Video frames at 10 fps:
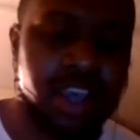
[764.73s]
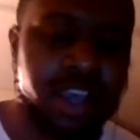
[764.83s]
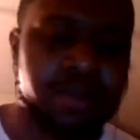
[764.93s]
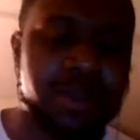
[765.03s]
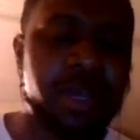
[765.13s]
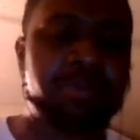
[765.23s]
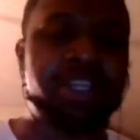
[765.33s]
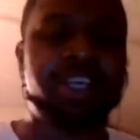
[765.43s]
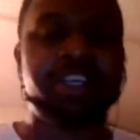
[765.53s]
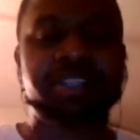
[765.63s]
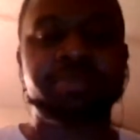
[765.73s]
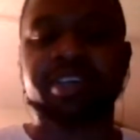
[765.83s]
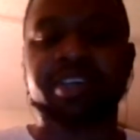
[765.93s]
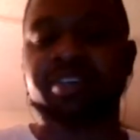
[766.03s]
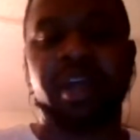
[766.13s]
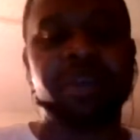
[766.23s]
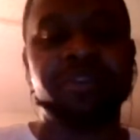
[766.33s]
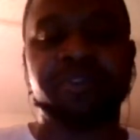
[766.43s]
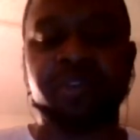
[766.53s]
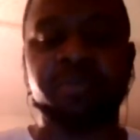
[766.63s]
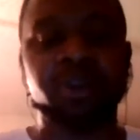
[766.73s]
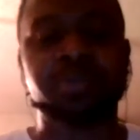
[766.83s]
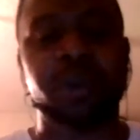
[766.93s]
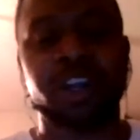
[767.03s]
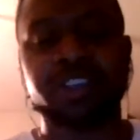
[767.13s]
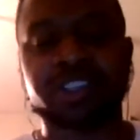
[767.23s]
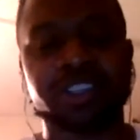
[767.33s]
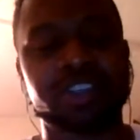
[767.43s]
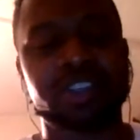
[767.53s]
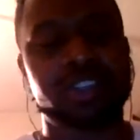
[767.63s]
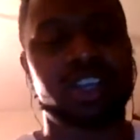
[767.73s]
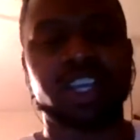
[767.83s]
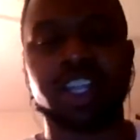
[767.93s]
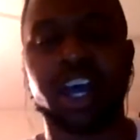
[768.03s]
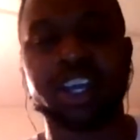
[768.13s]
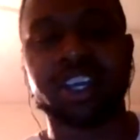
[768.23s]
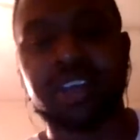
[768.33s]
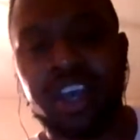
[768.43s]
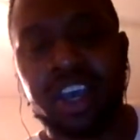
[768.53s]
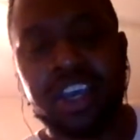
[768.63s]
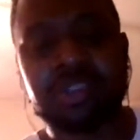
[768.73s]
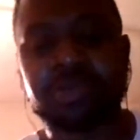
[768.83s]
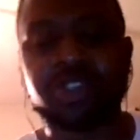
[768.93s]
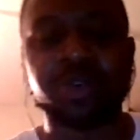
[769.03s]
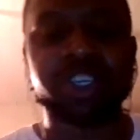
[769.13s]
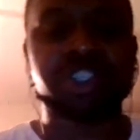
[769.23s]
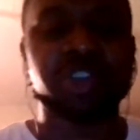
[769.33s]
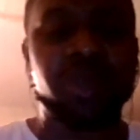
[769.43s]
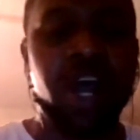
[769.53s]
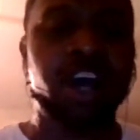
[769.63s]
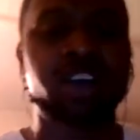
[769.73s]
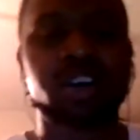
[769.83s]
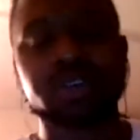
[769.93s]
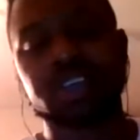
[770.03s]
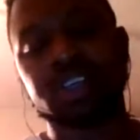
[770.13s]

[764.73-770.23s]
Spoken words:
coming up in the East, but I mean, for the most part, it's looking like it's between Toronto,